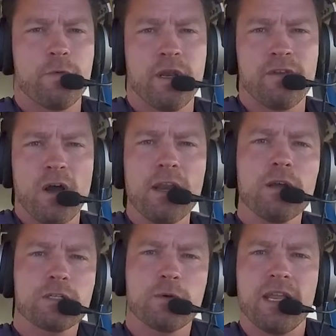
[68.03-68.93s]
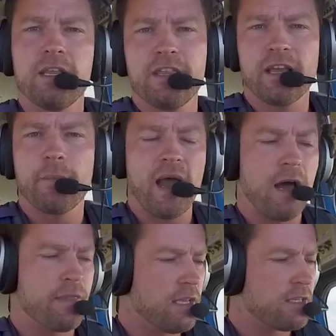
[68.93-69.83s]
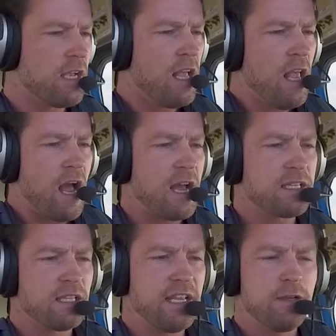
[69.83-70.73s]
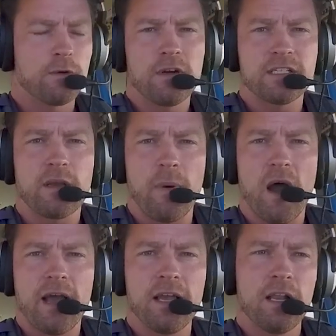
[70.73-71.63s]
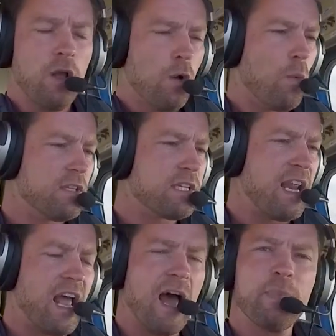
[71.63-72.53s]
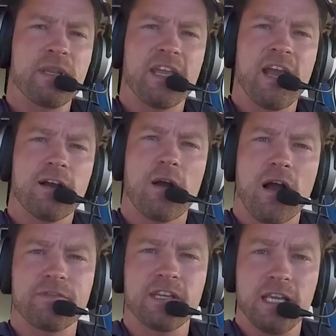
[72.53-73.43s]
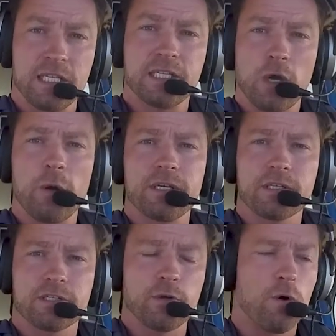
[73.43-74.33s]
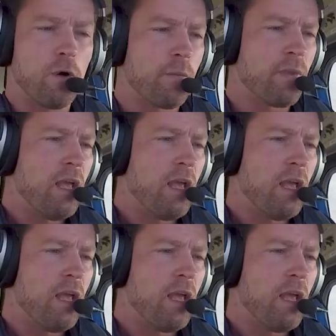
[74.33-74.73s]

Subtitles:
And if I don't do anything about this as a leader or as a pilot, what's going to happen? The aircraft is going to stall.